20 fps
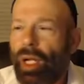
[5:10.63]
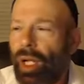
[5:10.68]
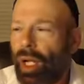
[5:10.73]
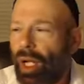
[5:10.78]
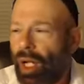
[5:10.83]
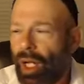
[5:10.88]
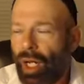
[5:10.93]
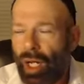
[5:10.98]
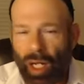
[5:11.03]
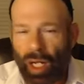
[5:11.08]

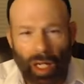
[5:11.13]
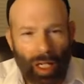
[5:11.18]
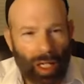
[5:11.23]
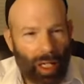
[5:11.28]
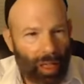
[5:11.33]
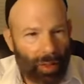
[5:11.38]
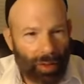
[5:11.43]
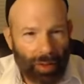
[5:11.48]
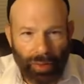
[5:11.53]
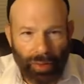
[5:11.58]

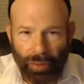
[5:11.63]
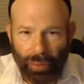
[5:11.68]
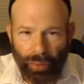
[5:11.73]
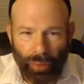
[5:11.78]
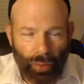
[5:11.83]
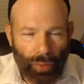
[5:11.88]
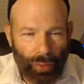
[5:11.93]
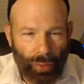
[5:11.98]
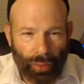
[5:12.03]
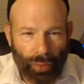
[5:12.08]

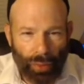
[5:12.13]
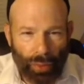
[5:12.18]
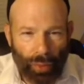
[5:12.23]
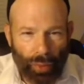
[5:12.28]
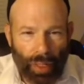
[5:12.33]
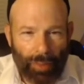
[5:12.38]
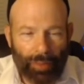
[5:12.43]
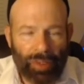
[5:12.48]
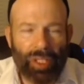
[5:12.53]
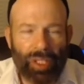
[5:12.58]
through the
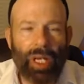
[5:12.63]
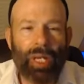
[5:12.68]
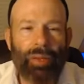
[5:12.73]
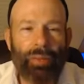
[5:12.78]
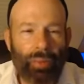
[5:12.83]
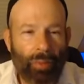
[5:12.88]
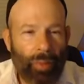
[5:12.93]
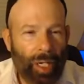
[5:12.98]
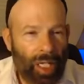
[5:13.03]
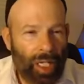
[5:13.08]
website,
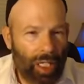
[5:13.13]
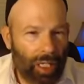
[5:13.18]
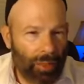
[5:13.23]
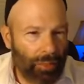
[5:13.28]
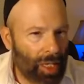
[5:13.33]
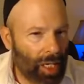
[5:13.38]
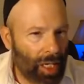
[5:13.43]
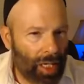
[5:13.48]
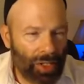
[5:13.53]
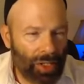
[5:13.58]
through my
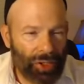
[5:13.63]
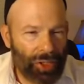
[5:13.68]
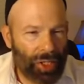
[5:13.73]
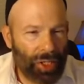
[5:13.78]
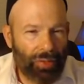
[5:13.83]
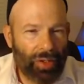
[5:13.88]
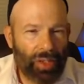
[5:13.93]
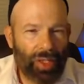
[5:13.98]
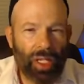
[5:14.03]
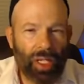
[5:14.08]
emails and
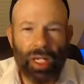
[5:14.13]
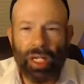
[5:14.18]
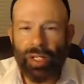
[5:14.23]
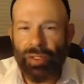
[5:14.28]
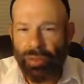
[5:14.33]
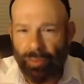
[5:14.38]
everything else.